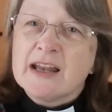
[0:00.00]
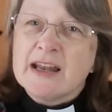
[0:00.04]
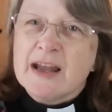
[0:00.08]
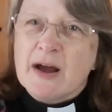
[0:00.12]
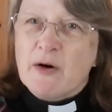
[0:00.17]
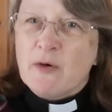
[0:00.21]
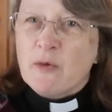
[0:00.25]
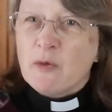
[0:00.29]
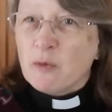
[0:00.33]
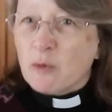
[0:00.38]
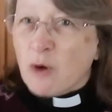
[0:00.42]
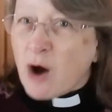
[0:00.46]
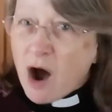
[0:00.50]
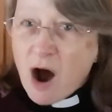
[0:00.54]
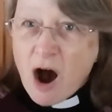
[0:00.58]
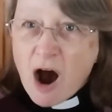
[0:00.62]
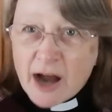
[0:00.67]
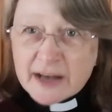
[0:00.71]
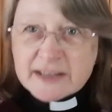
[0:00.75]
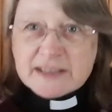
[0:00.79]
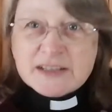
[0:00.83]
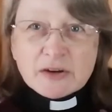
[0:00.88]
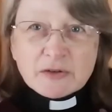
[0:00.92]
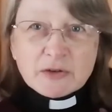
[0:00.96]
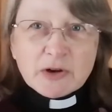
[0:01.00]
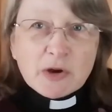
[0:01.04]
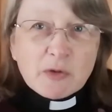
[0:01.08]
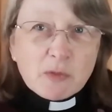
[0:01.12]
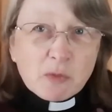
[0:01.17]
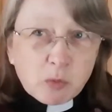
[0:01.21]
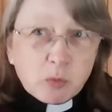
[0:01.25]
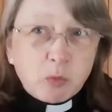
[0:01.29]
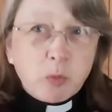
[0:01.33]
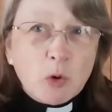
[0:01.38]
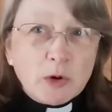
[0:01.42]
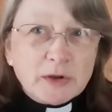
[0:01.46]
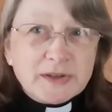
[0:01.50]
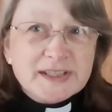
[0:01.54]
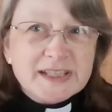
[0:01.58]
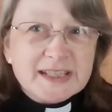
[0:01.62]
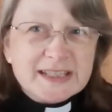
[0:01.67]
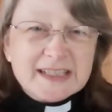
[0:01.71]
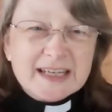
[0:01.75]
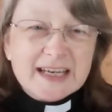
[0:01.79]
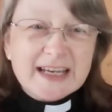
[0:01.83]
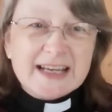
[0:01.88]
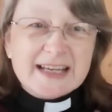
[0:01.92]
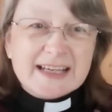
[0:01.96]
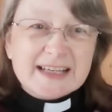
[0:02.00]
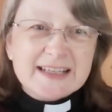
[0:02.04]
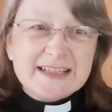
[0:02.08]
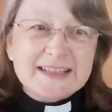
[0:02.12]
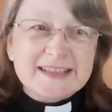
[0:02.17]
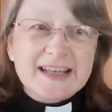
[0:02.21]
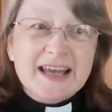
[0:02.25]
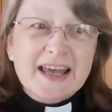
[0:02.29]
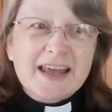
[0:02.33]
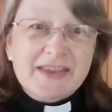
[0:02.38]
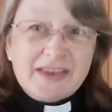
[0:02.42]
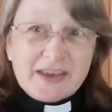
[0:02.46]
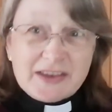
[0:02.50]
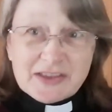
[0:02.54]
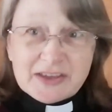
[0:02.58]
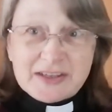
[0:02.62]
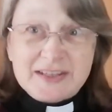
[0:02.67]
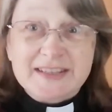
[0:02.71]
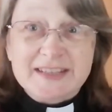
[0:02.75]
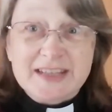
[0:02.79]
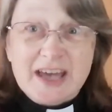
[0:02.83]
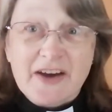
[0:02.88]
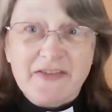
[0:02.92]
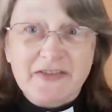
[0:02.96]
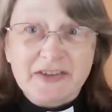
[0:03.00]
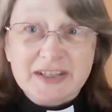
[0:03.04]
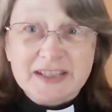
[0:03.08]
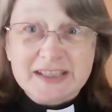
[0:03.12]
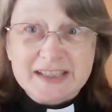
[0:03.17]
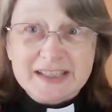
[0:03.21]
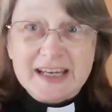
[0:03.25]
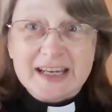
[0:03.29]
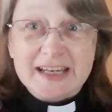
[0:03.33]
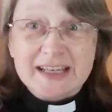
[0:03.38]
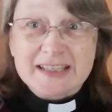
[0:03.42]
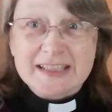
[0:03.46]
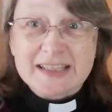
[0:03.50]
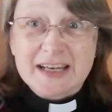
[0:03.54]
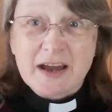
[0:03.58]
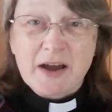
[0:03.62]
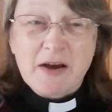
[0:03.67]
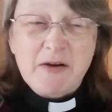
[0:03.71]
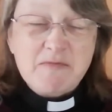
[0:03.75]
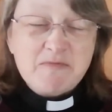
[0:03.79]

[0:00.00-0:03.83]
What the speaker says: Now, I don't know what it is that the servant did,